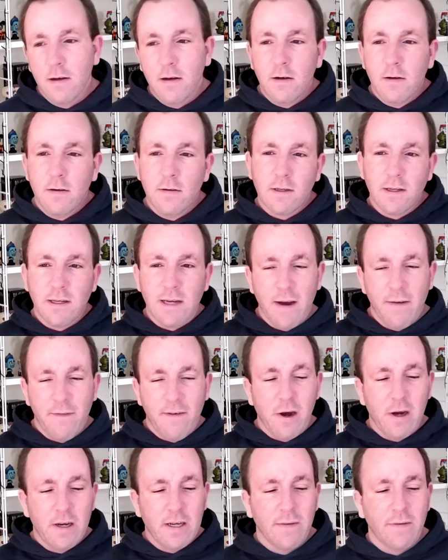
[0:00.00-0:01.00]
to
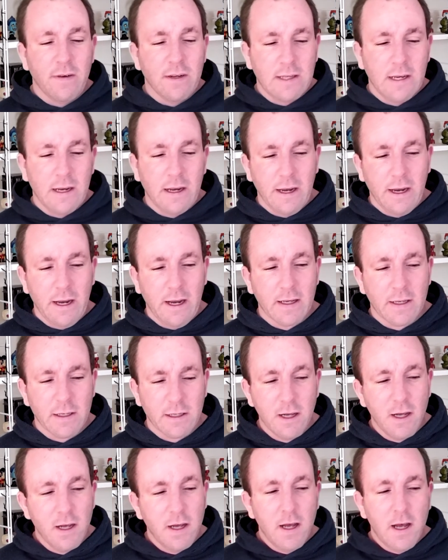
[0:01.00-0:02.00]
various different cities,
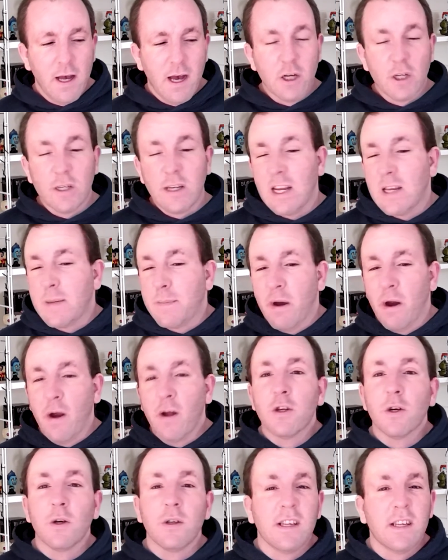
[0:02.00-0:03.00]
and just experience
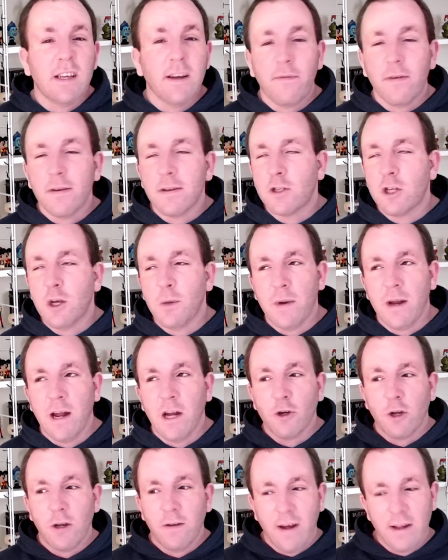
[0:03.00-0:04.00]
all these different
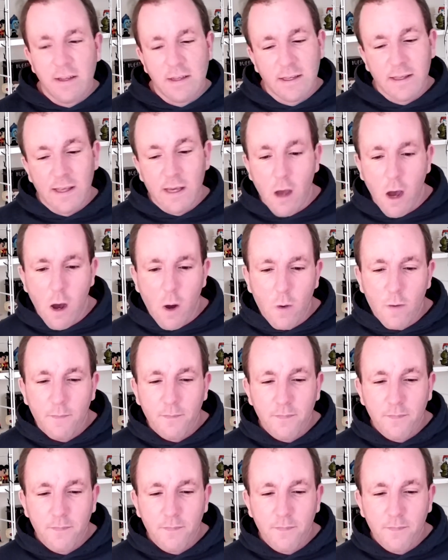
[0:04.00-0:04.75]
supernatural events as they go.